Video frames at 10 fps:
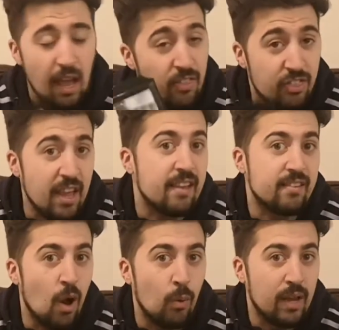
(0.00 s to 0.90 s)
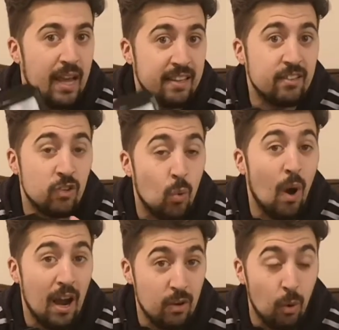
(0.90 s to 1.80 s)
And this, okay, this is
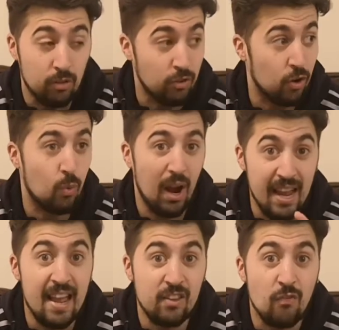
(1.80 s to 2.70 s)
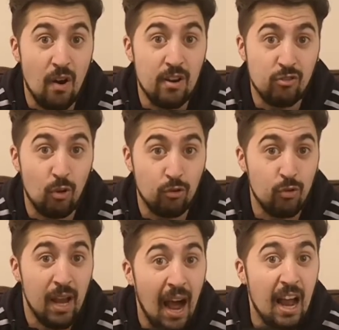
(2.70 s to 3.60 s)
quite, well, not quite, it is a very strong
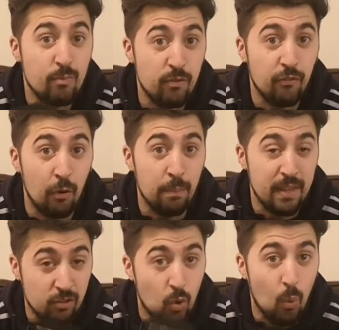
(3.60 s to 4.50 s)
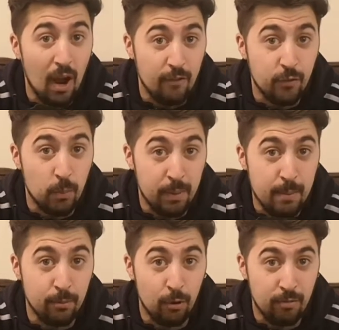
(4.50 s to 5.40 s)
trick. I have performed this to quite a few
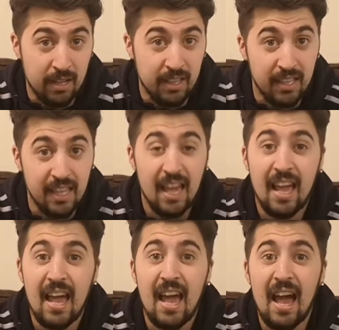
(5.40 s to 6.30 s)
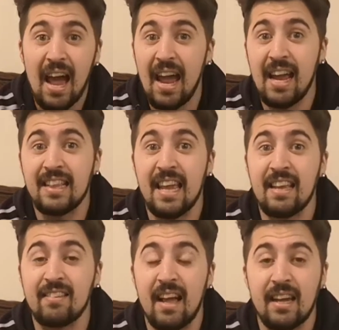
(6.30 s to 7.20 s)
people already. And
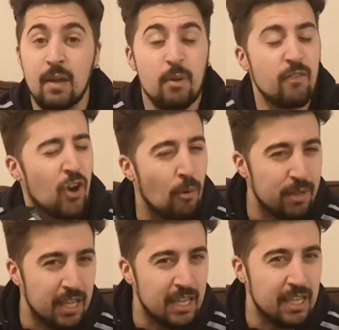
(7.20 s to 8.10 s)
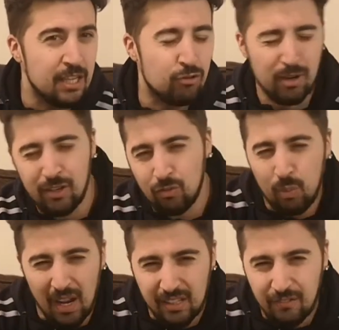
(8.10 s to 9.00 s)
it's like a bit of a comedy trick as
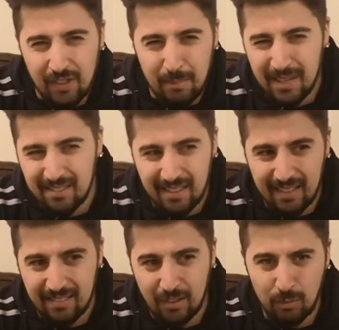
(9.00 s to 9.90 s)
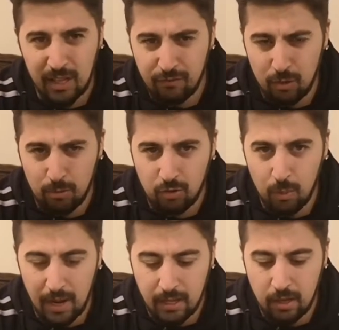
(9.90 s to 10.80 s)
well, if that makes sense. I don't want to give too much
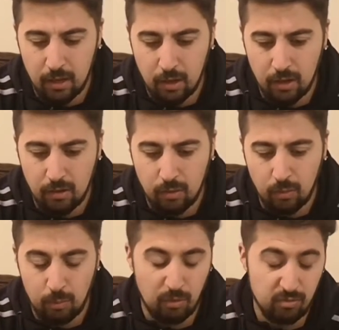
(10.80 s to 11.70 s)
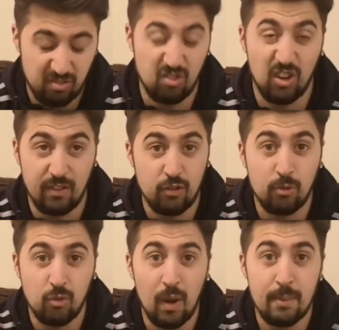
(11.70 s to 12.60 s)
away. Uh, well, I'm not, not giving too
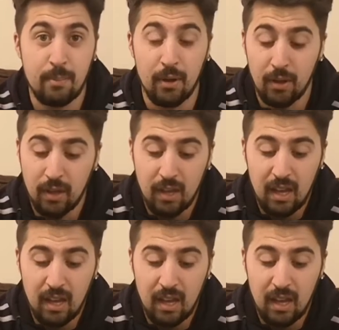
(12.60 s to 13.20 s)
much away, but